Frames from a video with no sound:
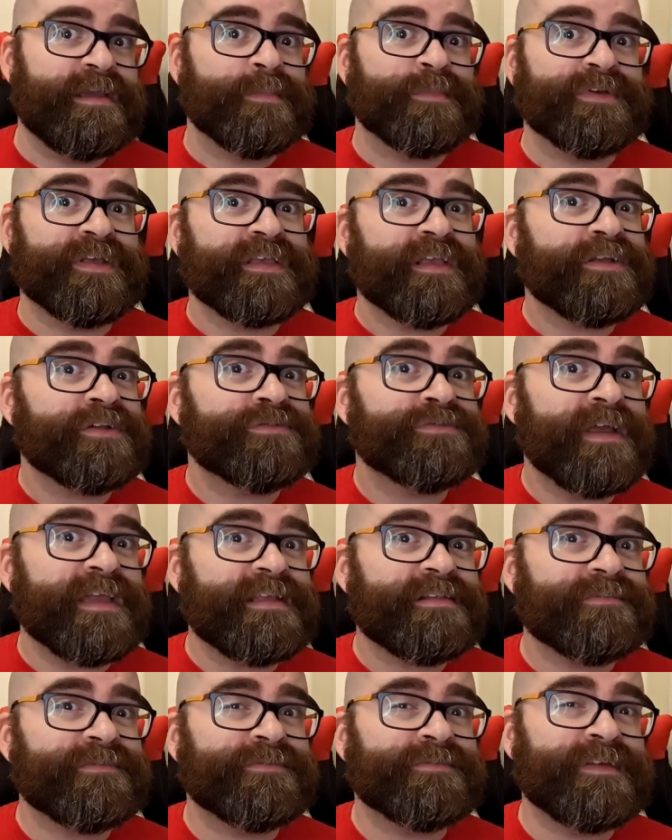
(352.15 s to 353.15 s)
bringing a
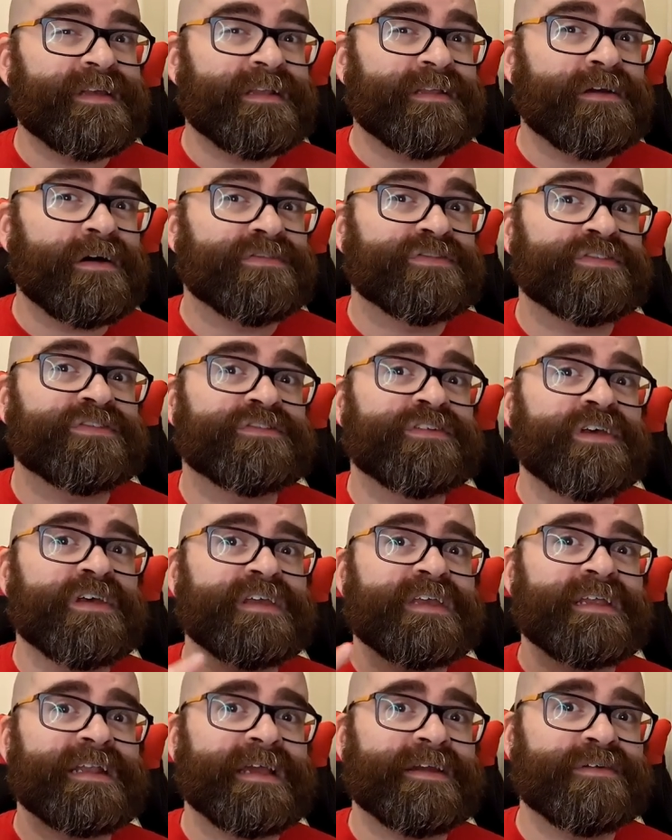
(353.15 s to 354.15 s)
great feeling of
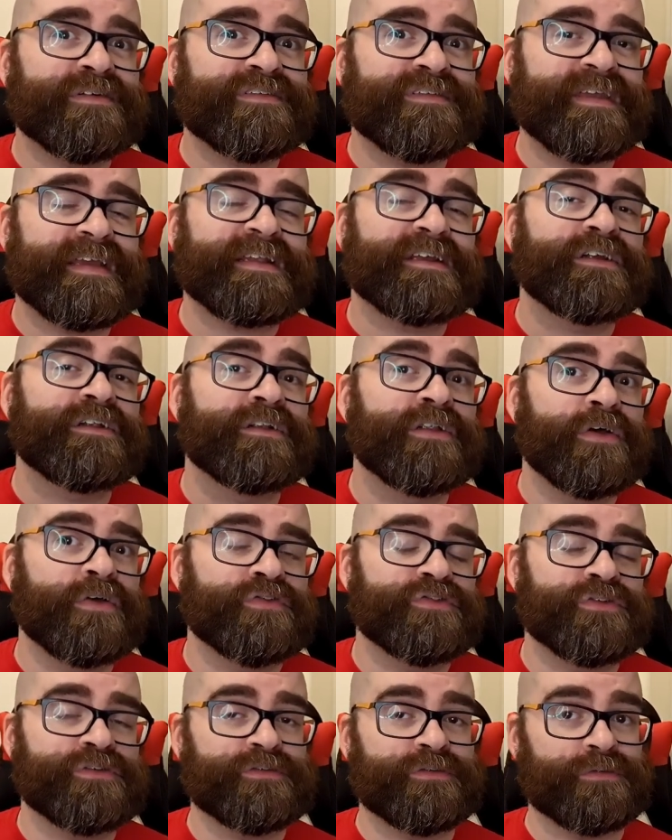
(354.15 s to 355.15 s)
circularity and
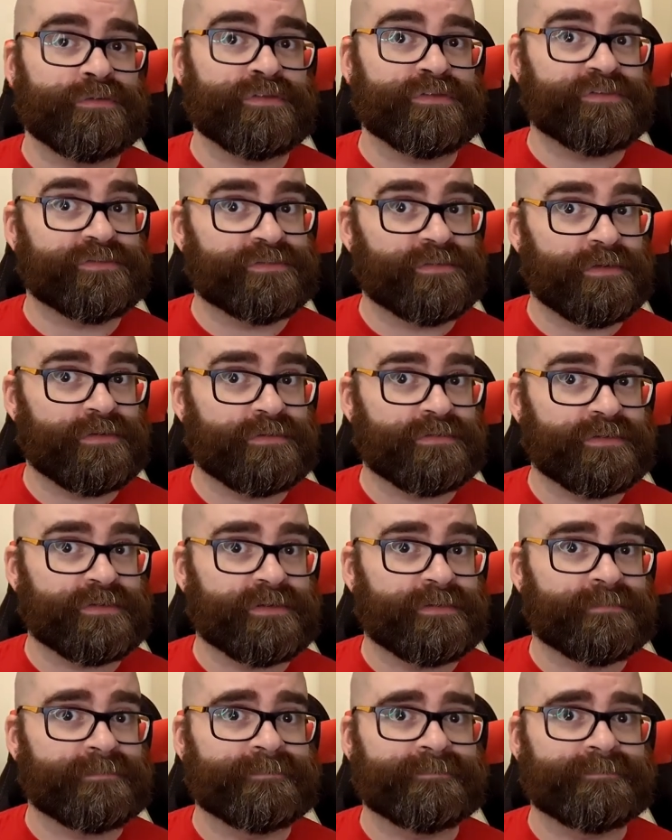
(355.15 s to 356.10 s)
closure to the song.